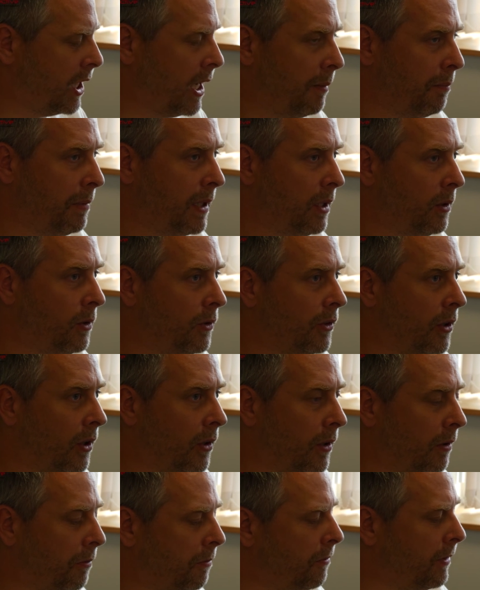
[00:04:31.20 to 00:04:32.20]
can be used
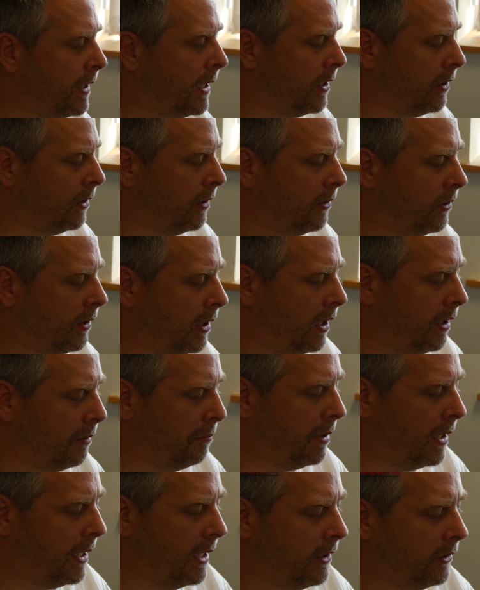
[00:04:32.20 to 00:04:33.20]
on the field in
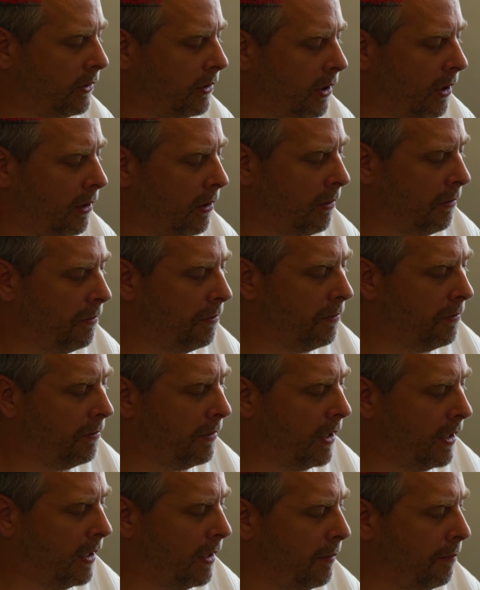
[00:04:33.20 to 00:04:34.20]
place of
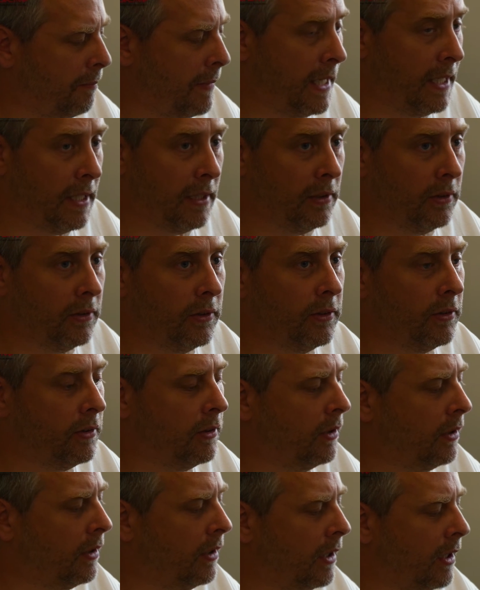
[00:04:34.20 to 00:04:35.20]
mains
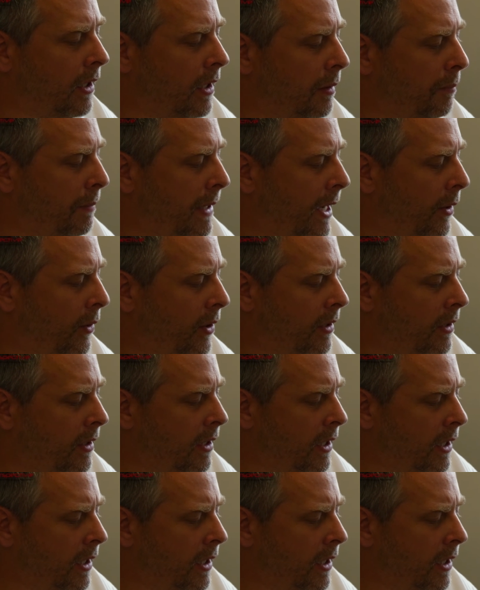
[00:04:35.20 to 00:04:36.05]
power